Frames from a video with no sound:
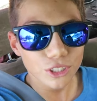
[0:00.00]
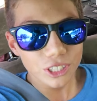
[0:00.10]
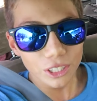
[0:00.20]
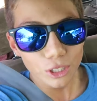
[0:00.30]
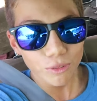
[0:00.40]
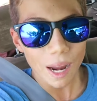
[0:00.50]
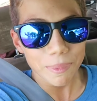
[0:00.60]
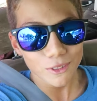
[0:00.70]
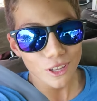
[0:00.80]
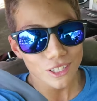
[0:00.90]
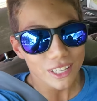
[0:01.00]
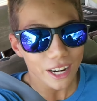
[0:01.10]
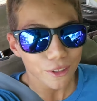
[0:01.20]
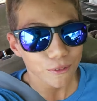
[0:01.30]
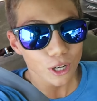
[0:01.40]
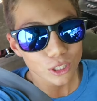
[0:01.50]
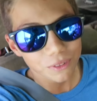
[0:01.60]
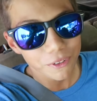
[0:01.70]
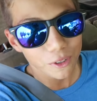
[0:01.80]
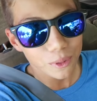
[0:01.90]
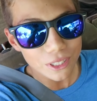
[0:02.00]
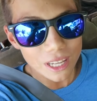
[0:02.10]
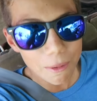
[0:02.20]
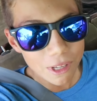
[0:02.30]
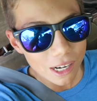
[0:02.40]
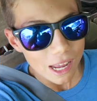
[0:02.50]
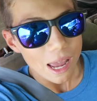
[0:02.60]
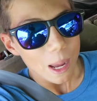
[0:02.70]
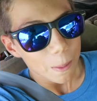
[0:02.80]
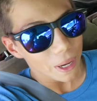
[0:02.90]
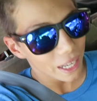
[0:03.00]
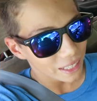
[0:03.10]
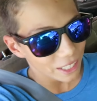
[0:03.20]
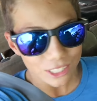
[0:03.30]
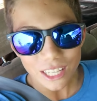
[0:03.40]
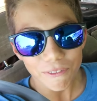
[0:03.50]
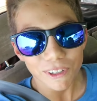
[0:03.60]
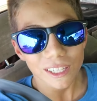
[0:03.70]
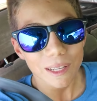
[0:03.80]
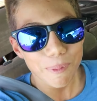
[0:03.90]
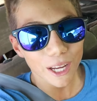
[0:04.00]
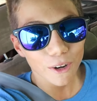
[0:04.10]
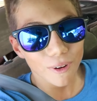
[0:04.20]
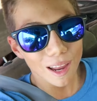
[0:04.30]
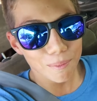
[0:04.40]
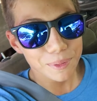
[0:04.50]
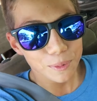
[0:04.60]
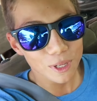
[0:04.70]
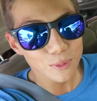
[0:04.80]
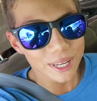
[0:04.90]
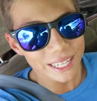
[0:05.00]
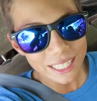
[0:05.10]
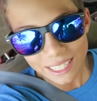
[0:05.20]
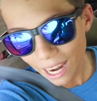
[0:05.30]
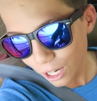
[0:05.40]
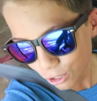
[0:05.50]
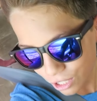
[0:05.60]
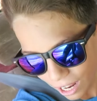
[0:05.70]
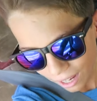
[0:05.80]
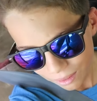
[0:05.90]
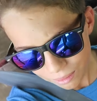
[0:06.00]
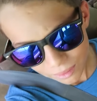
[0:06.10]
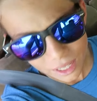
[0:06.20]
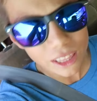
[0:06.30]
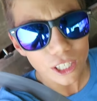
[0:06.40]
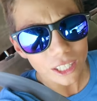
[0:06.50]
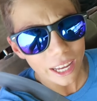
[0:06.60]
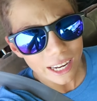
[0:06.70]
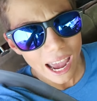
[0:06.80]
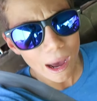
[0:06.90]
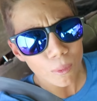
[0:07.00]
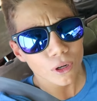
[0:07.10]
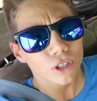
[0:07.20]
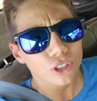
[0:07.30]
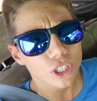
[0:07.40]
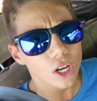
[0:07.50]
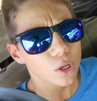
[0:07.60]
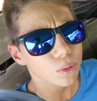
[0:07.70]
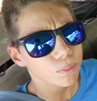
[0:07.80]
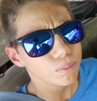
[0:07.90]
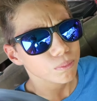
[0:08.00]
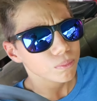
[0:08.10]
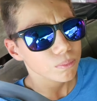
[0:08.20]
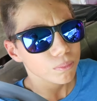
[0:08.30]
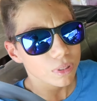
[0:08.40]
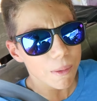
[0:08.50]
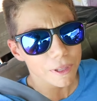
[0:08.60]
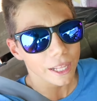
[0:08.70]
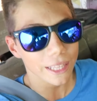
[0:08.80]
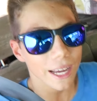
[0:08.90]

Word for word: was just a little ramp that was on the side of the road, so we figured we'd stop there. But there's definitely bigger ramps once we get to San Jose. Get there in like an hour or so, something like